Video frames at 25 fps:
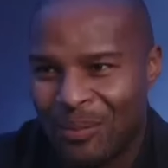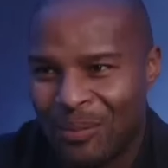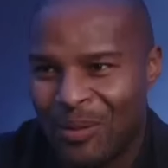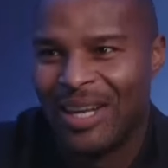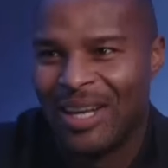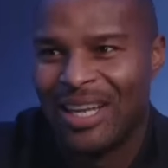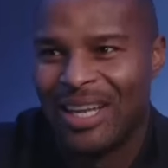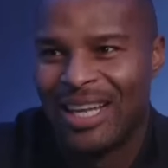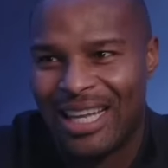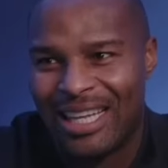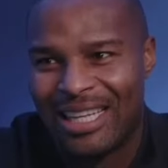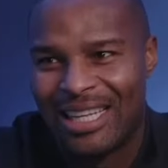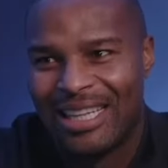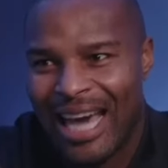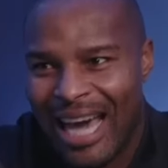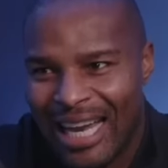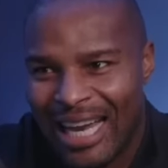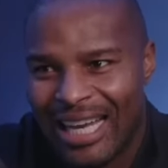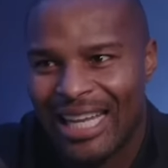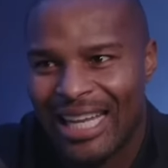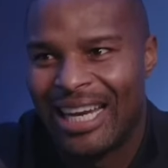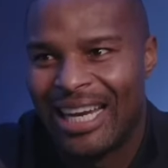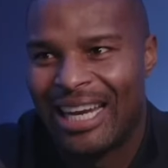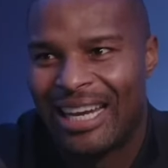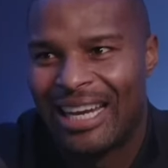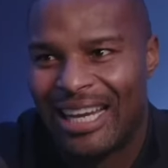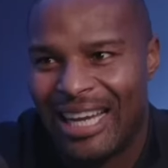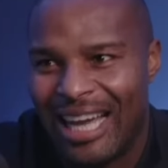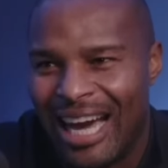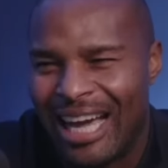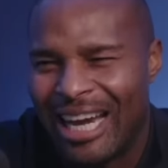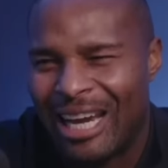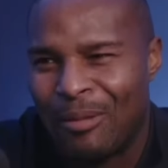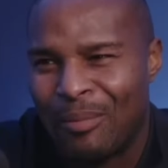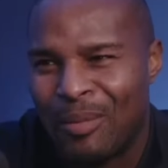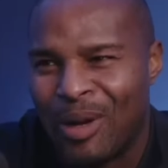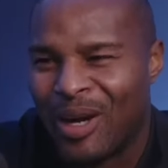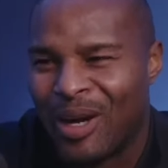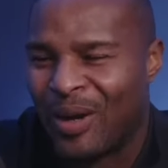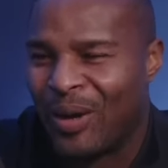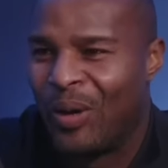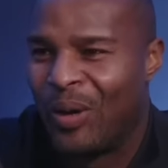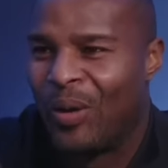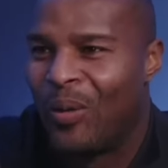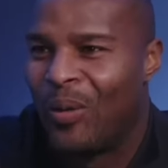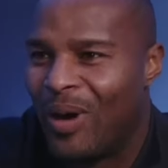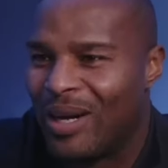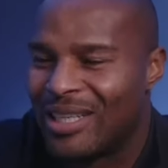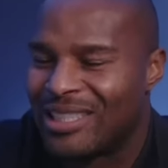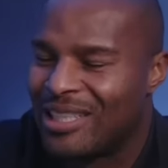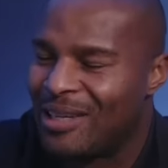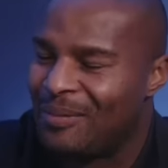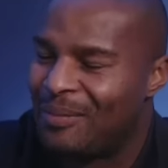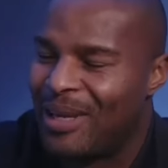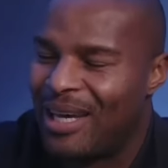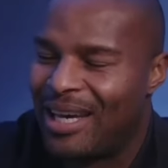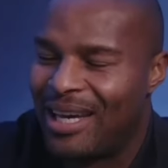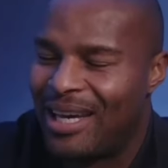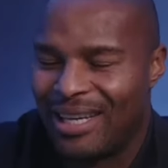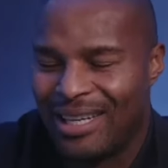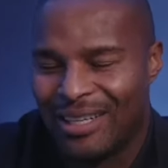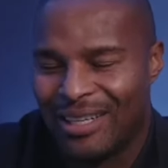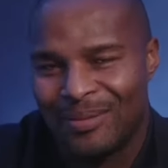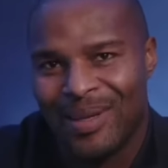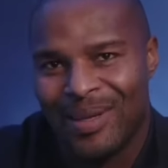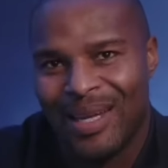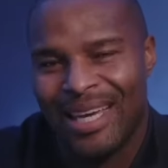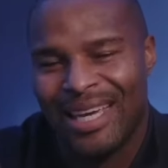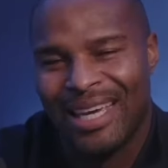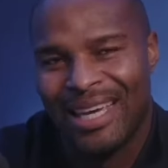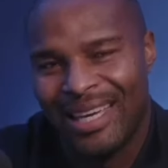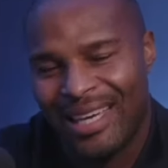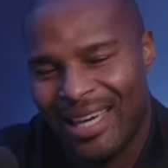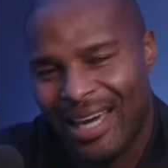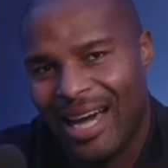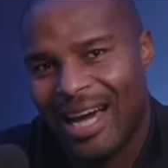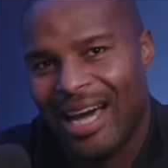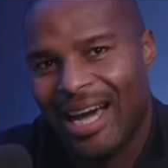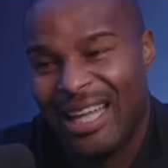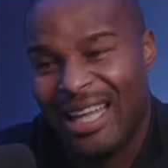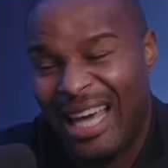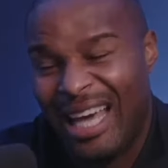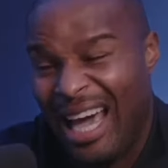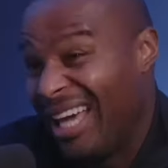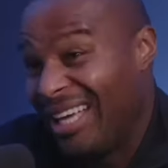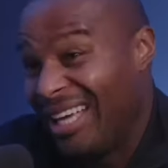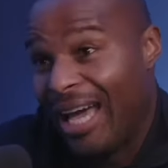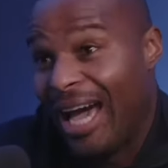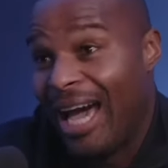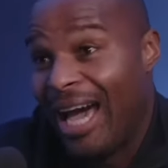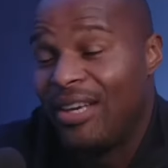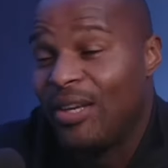on that late at night and I'm not going to watch, I'm like, God. I